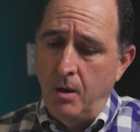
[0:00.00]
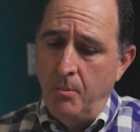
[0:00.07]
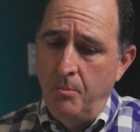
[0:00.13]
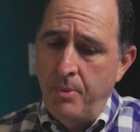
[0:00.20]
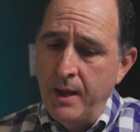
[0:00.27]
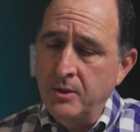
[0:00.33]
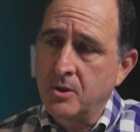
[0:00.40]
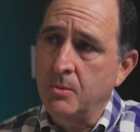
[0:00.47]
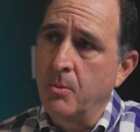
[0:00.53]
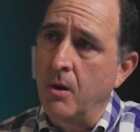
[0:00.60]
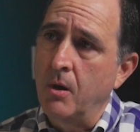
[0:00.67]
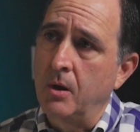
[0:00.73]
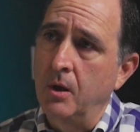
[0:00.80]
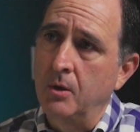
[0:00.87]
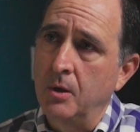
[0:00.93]

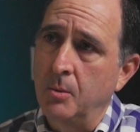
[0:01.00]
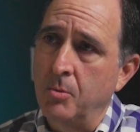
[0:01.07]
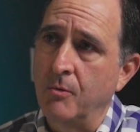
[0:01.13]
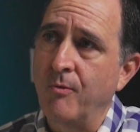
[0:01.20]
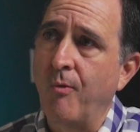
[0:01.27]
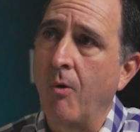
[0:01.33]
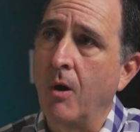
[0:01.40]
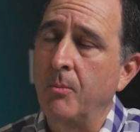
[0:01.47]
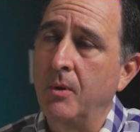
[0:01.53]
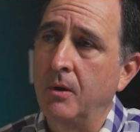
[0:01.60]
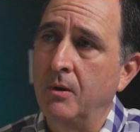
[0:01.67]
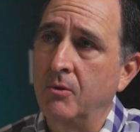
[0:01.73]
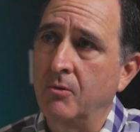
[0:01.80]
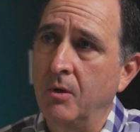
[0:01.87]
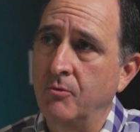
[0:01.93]
benchmarking the
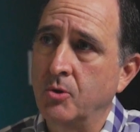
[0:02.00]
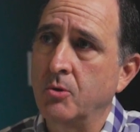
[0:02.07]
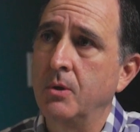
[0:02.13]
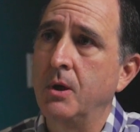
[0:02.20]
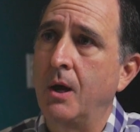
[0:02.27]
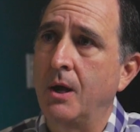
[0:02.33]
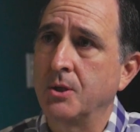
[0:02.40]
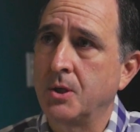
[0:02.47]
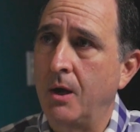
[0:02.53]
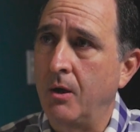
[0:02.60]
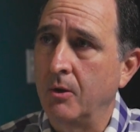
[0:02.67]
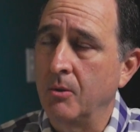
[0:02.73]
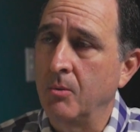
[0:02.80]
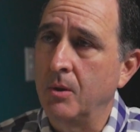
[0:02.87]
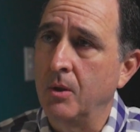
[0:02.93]
performance of triage
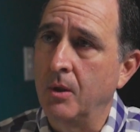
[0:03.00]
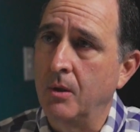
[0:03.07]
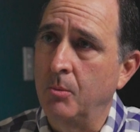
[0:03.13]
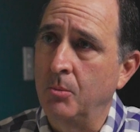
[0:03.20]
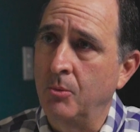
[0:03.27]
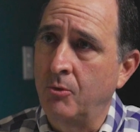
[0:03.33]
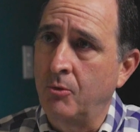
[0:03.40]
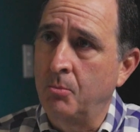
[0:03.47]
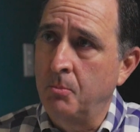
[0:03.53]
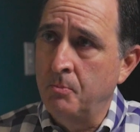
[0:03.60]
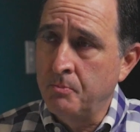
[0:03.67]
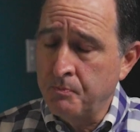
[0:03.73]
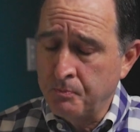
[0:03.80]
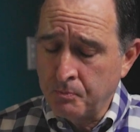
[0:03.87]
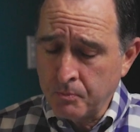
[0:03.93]
algorithms
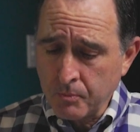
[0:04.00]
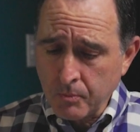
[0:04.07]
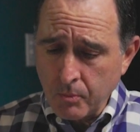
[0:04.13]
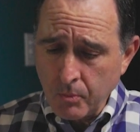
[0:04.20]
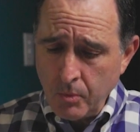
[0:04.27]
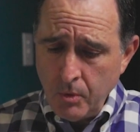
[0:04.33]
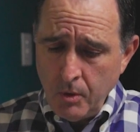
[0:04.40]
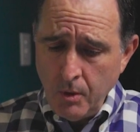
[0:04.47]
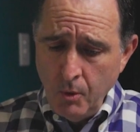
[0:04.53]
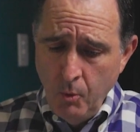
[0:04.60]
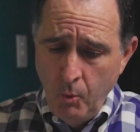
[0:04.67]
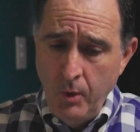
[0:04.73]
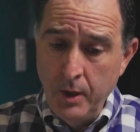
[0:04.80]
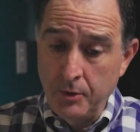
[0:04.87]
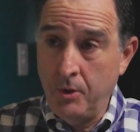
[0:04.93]

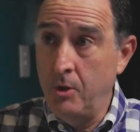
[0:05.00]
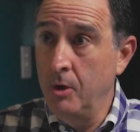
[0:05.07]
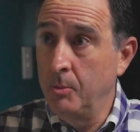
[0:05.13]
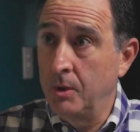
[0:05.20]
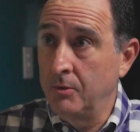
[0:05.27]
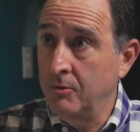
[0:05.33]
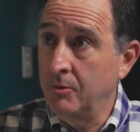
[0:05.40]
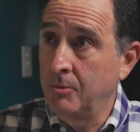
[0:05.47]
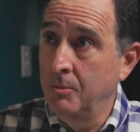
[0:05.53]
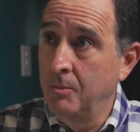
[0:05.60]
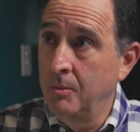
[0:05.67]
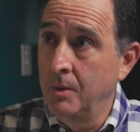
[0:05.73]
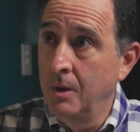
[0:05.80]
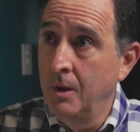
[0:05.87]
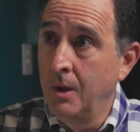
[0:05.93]
with humans.
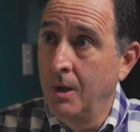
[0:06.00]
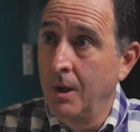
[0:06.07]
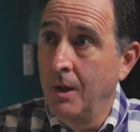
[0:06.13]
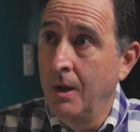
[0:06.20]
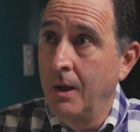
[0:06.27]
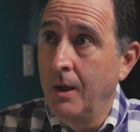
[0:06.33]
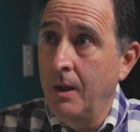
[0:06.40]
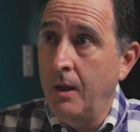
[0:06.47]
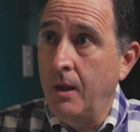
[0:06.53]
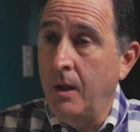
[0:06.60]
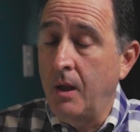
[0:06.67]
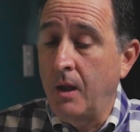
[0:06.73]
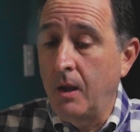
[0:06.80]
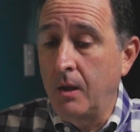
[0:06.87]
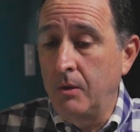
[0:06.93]

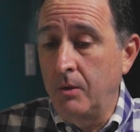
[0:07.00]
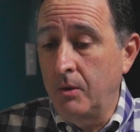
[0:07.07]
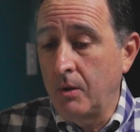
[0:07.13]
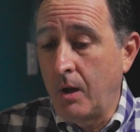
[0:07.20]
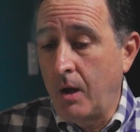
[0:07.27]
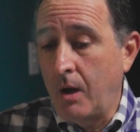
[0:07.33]
And